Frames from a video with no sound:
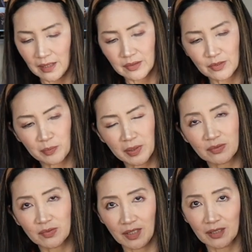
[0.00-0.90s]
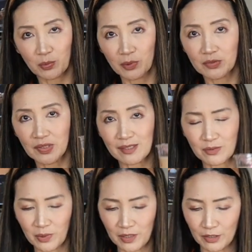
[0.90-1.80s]
This means it will
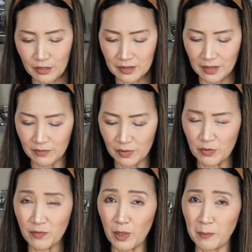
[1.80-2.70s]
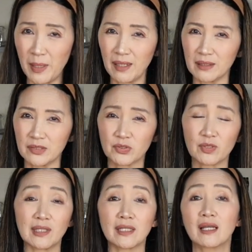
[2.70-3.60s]
taste really good. If it's very pale, it's
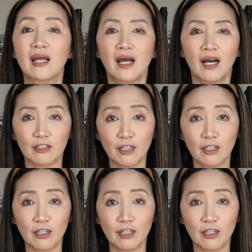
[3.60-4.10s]
just like a